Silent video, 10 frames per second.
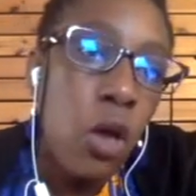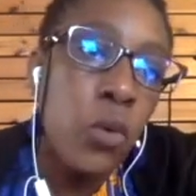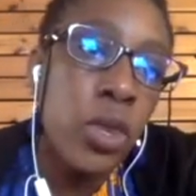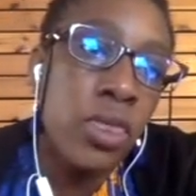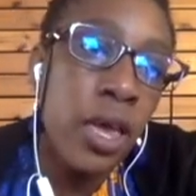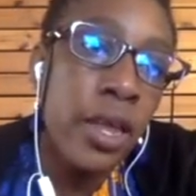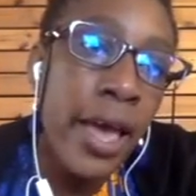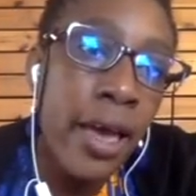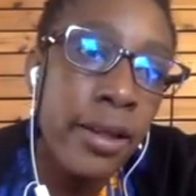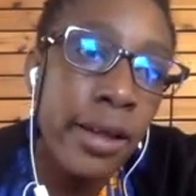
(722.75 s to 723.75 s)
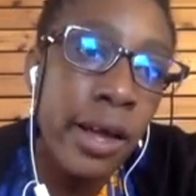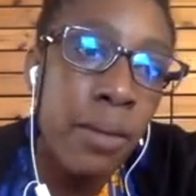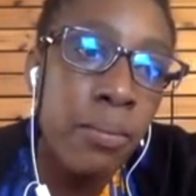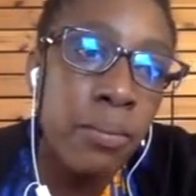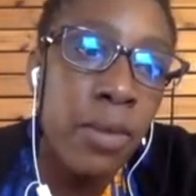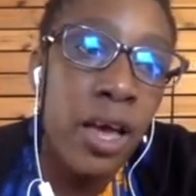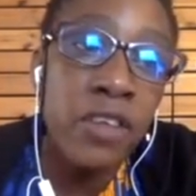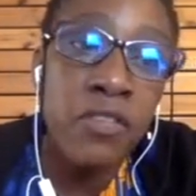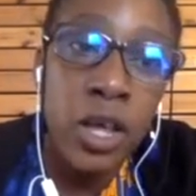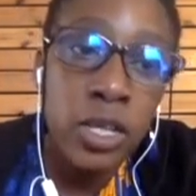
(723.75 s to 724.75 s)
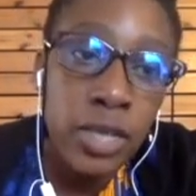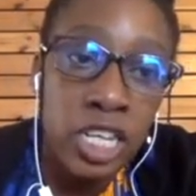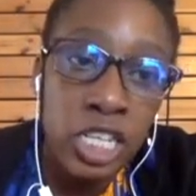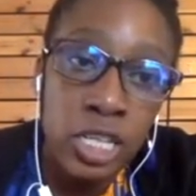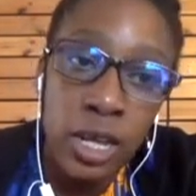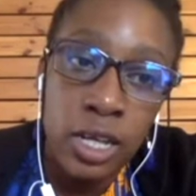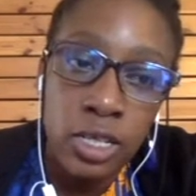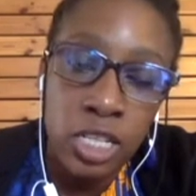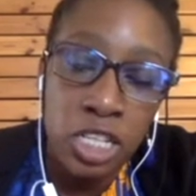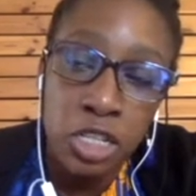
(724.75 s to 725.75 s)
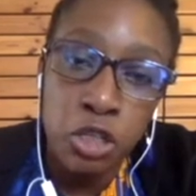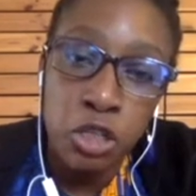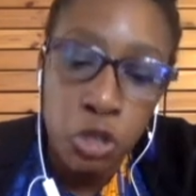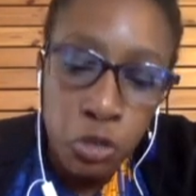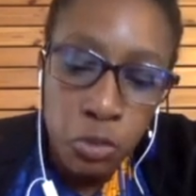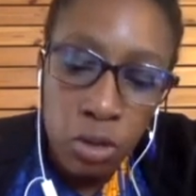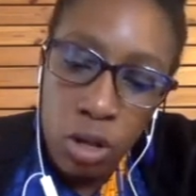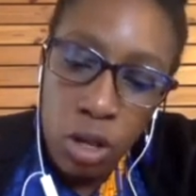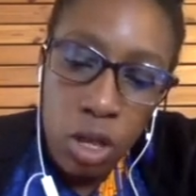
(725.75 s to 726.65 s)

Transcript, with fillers: We then had advanced allergy lectures in June.